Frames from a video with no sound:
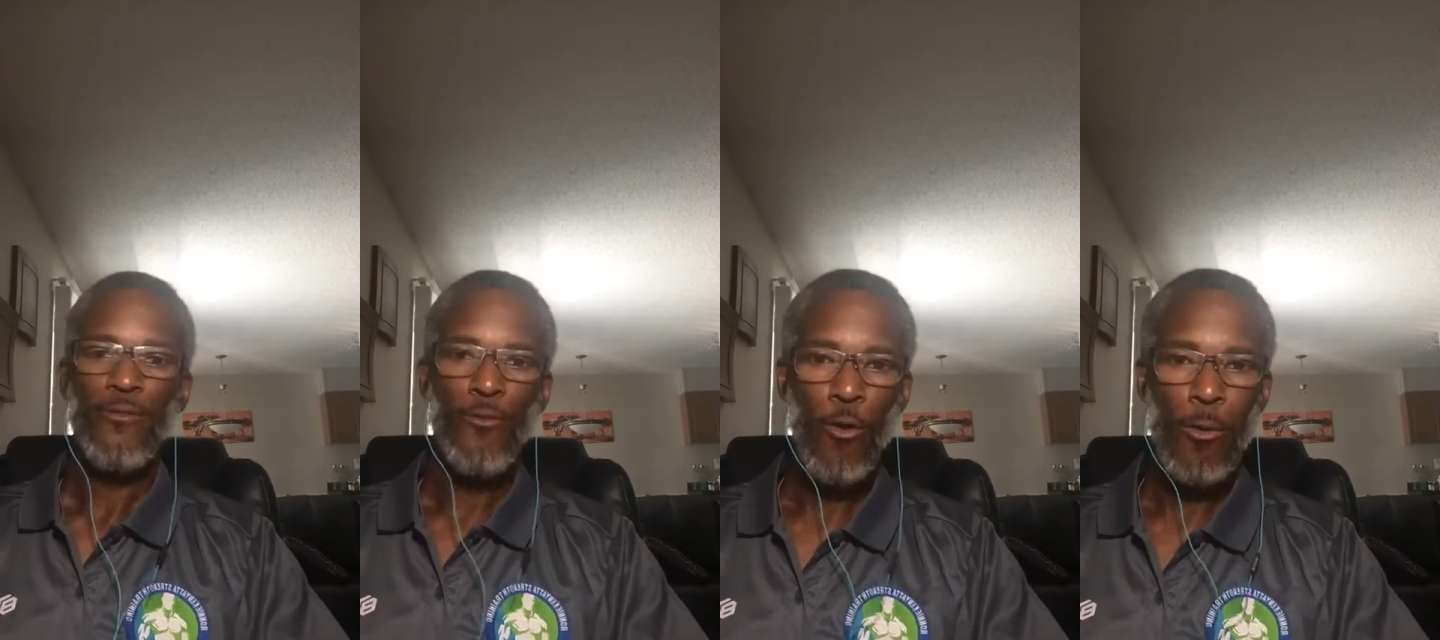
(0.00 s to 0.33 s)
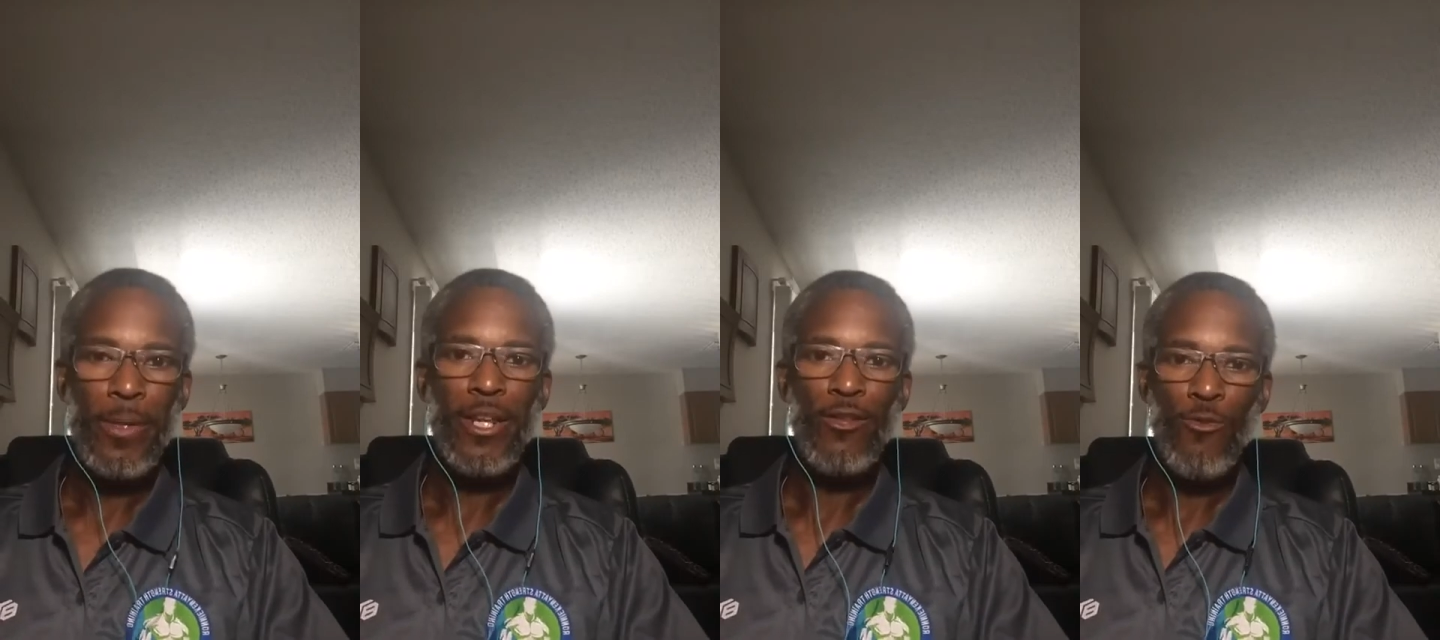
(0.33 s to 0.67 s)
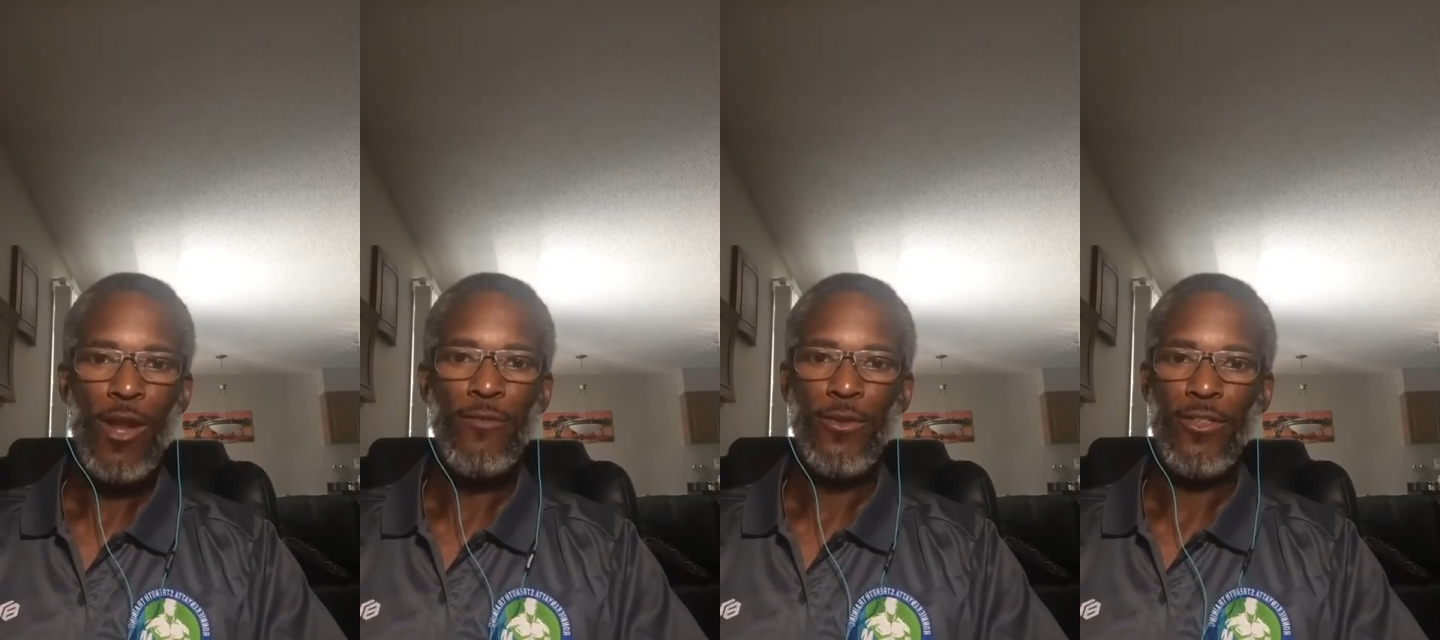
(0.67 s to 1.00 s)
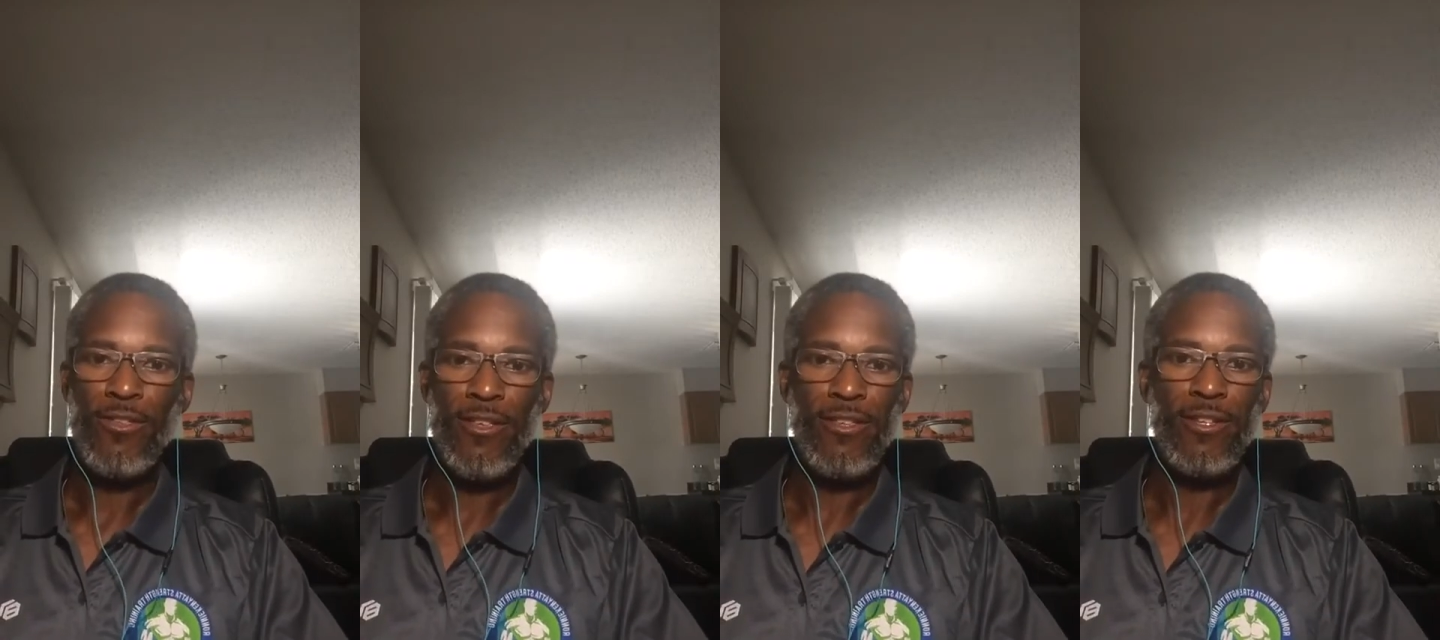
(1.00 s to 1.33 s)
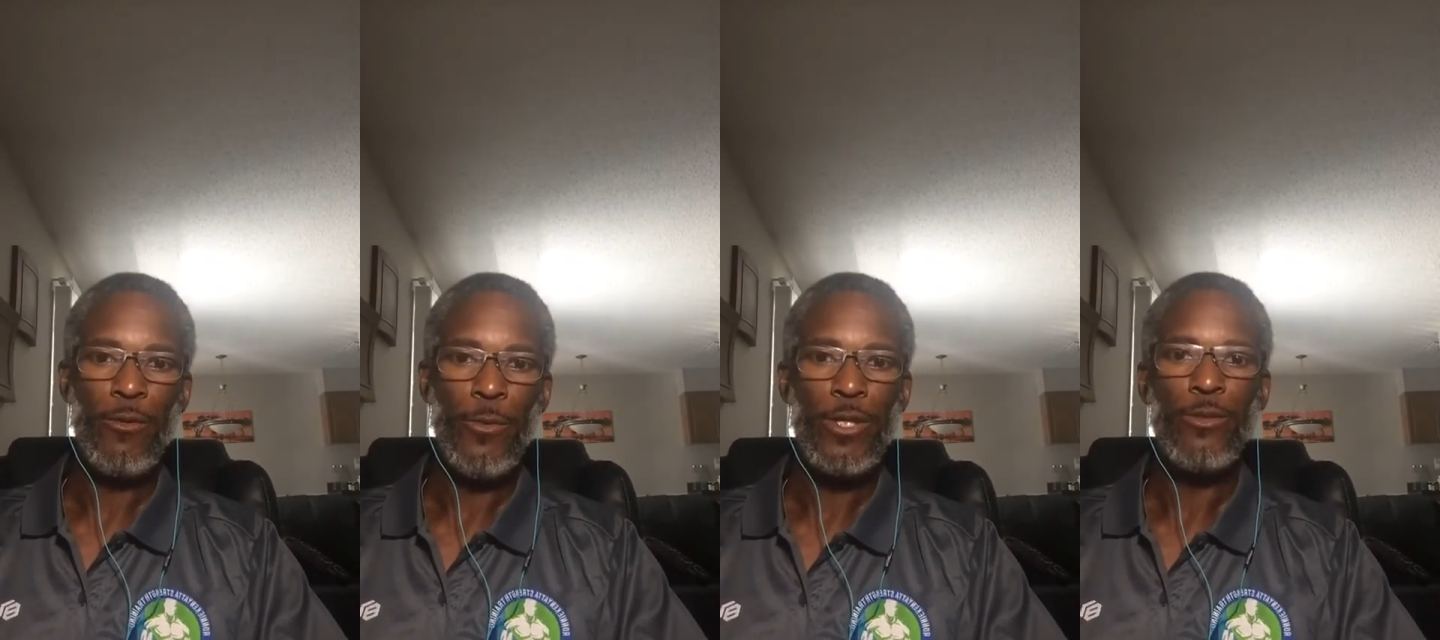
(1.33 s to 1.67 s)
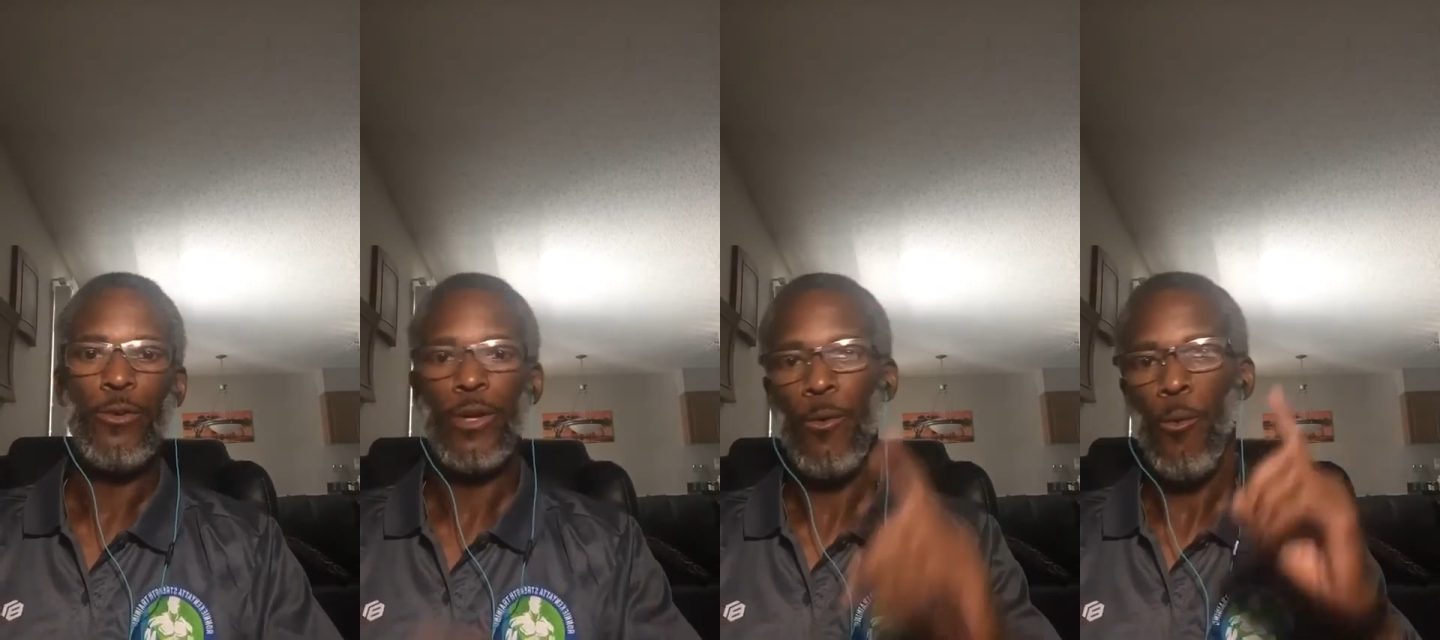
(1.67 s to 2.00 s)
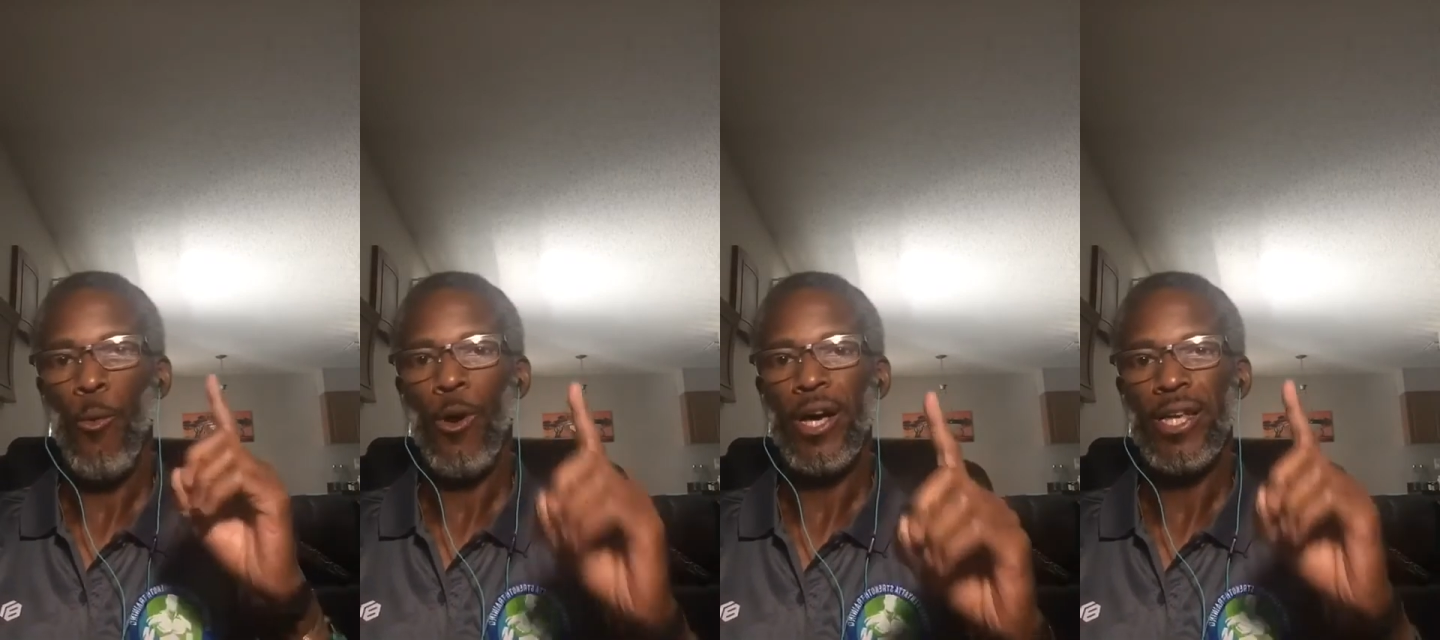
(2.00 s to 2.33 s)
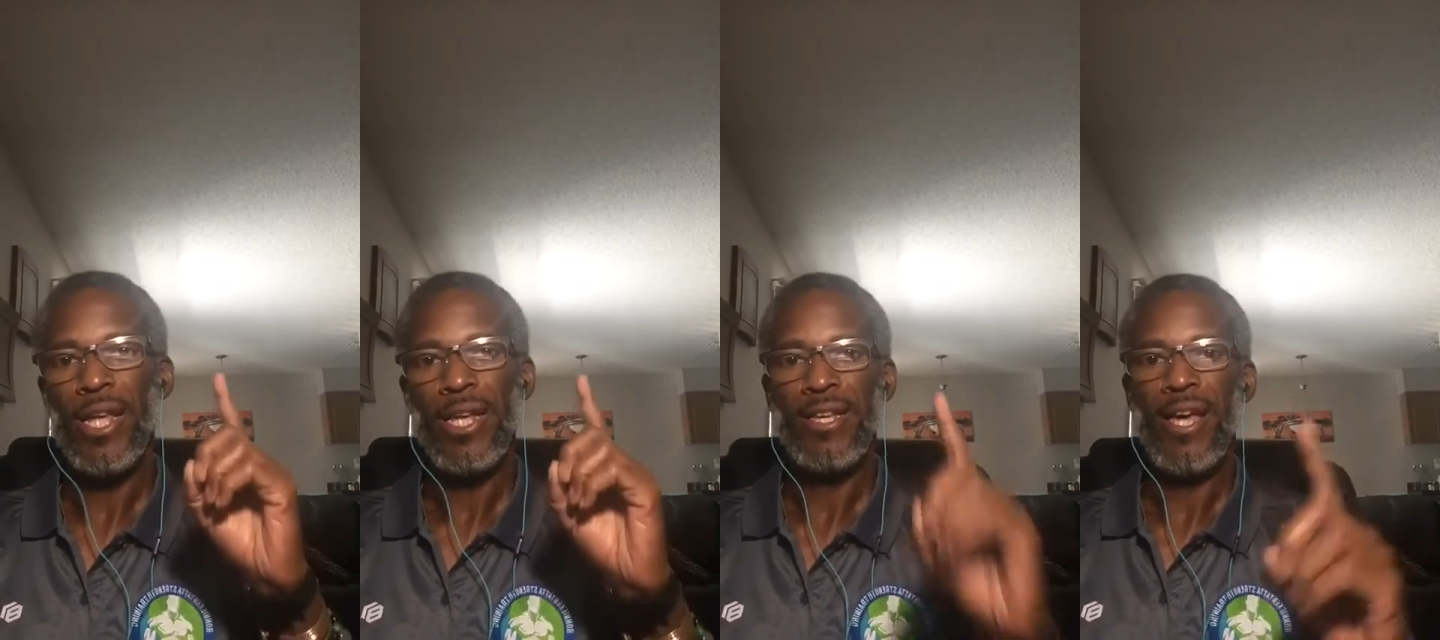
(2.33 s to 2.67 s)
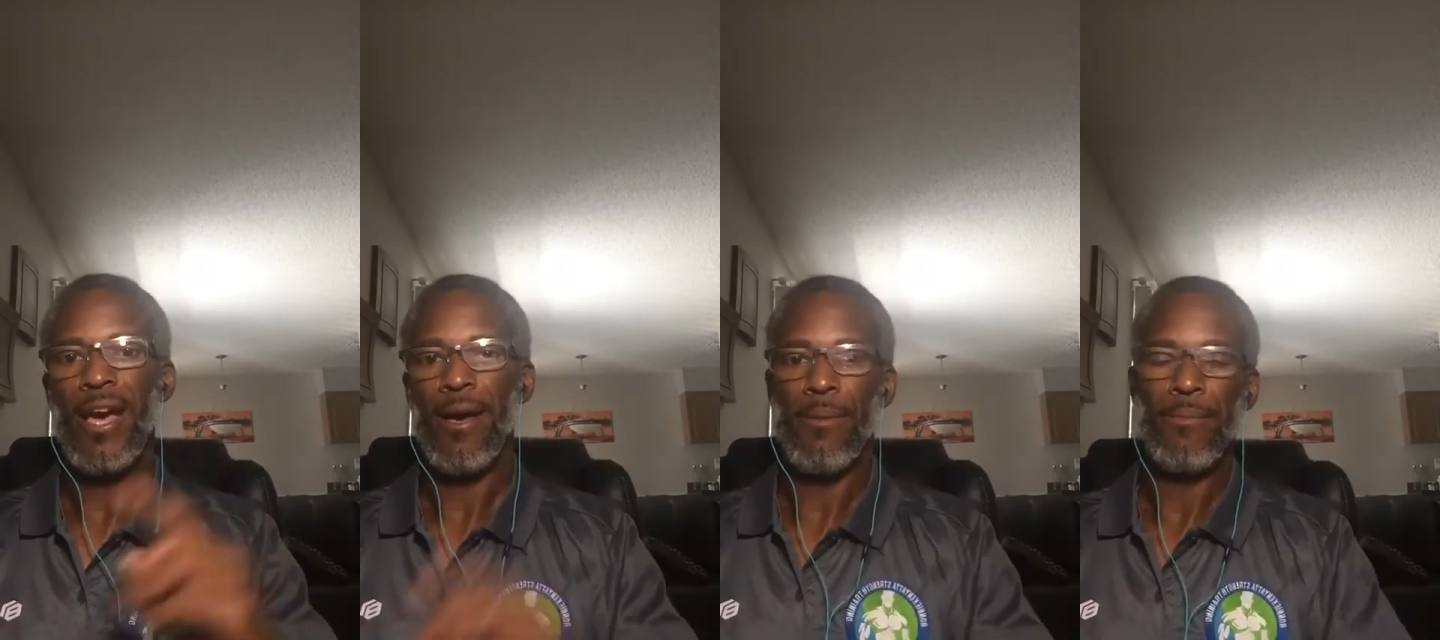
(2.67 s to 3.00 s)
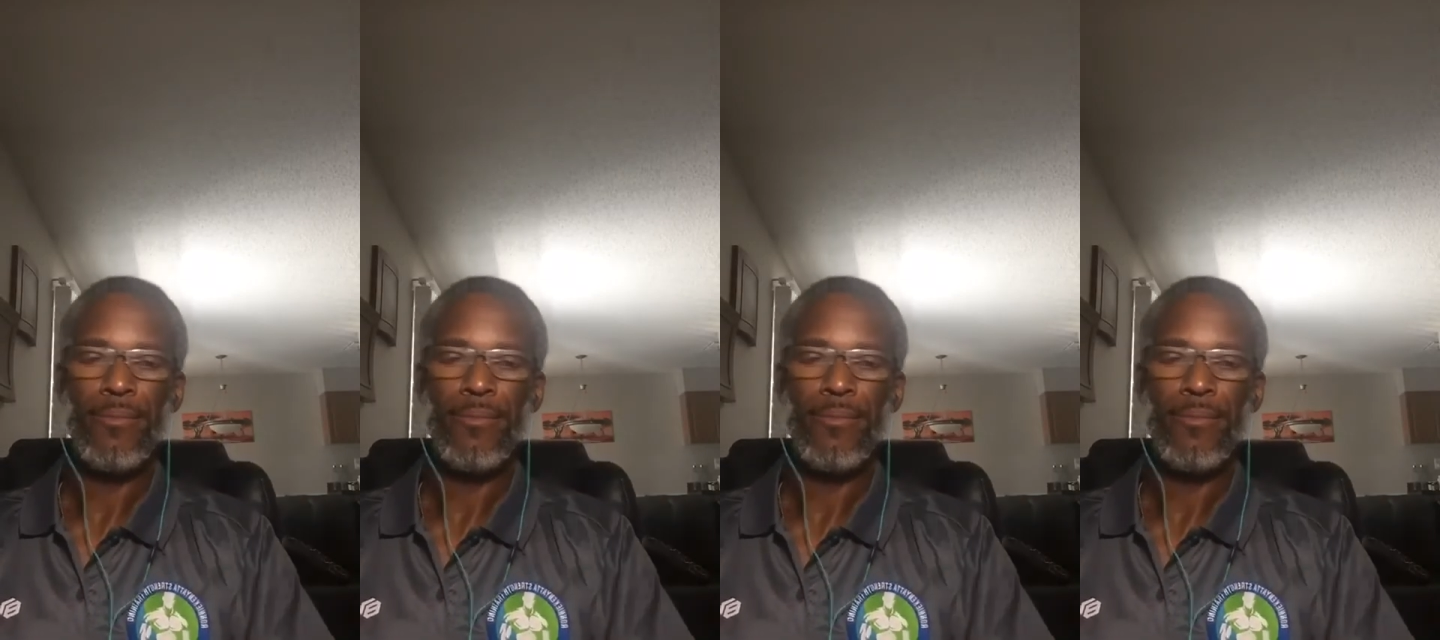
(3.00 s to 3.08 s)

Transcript: Formally train for the 60. Did we do it one time?